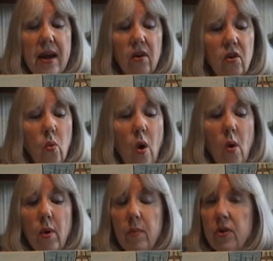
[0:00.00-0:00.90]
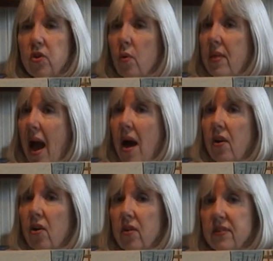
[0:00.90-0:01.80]
know what we would do without
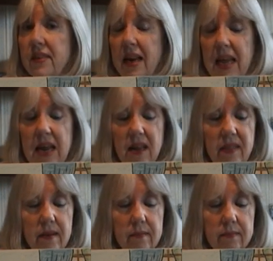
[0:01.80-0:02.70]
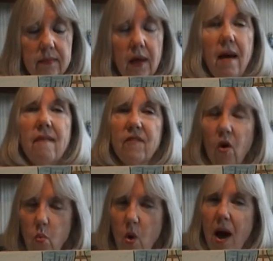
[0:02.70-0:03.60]
her, said Edith.
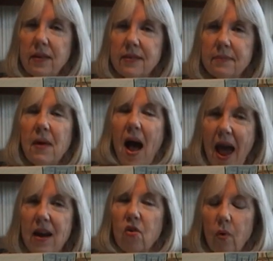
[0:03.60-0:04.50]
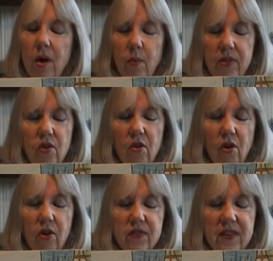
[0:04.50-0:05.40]
For once, I agree with you
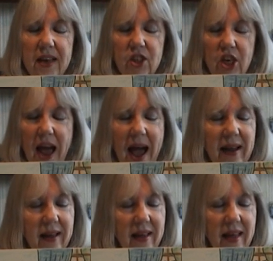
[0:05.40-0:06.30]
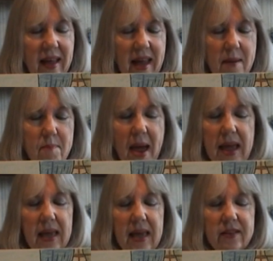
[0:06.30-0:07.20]
girls, said Jack,
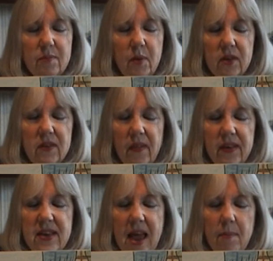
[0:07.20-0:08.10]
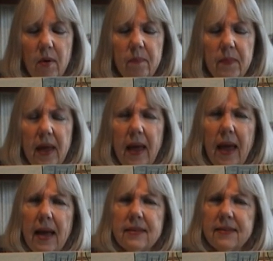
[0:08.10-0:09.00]
banging his books on the table.
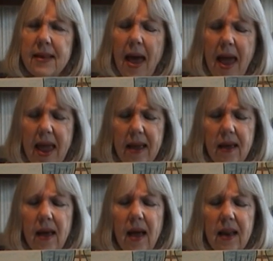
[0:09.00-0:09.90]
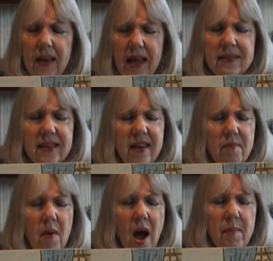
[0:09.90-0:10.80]
And say, let's give
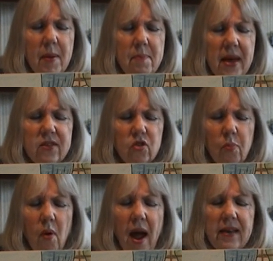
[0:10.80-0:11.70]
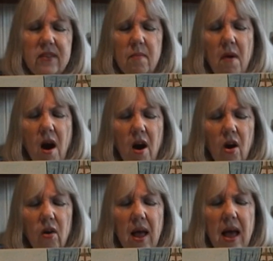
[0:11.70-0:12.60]
Mom a big surprise tomorrow.